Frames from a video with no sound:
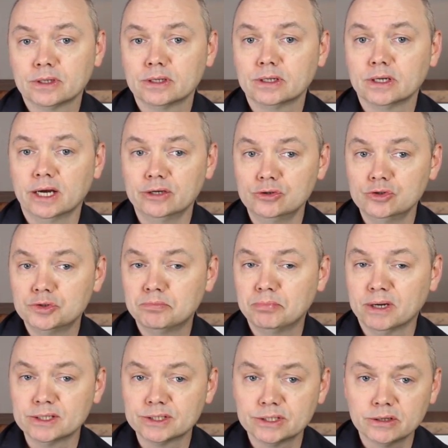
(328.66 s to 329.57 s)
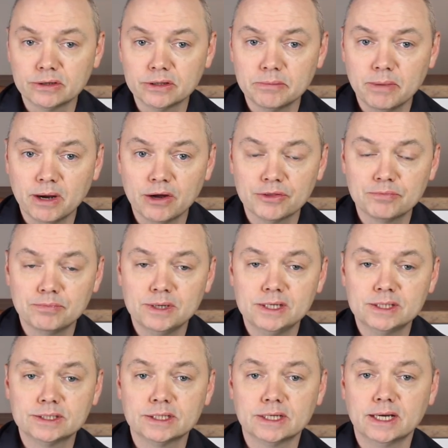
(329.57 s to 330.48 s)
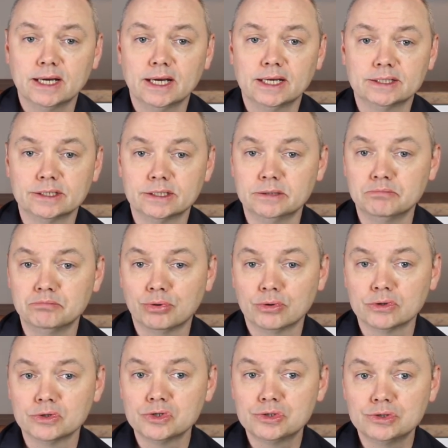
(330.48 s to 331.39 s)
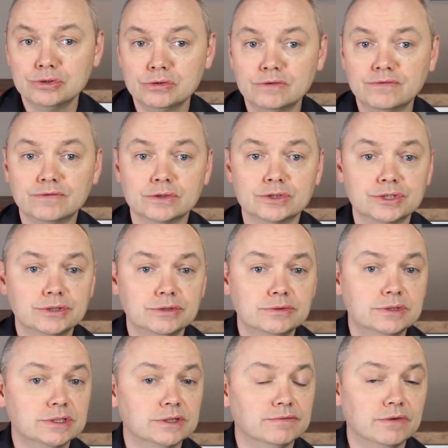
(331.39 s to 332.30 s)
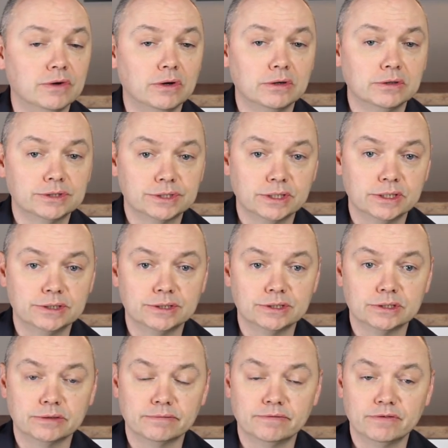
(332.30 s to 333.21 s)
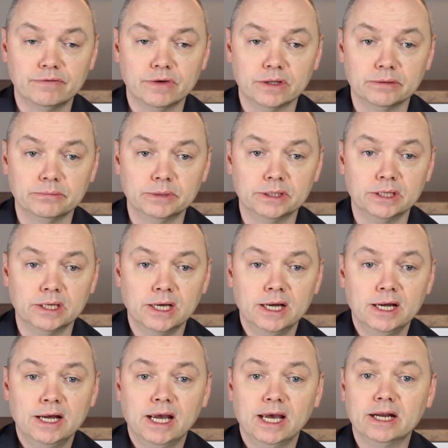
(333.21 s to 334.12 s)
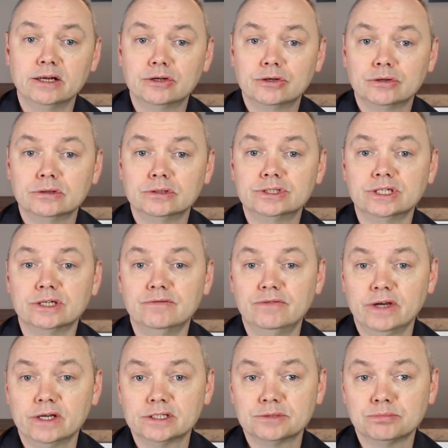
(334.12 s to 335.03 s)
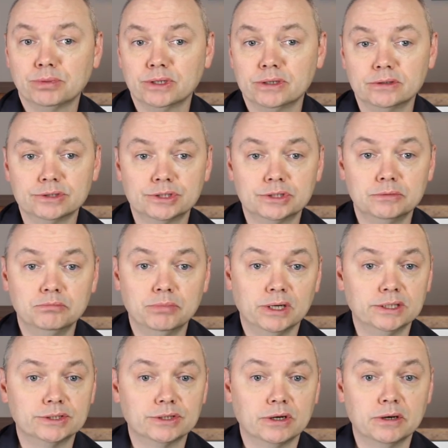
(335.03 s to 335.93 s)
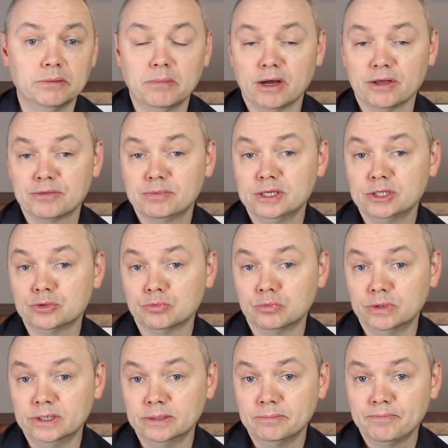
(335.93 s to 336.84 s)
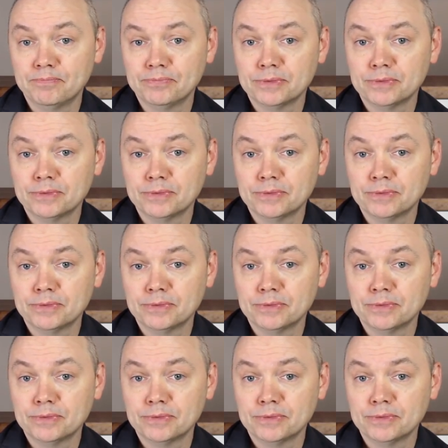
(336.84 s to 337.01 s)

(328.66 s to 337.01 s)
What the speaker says: I use buzzing on the mouthpiece as an important tool for students of all stages of development and encourage advanced players to buzz on a mouthpiece rim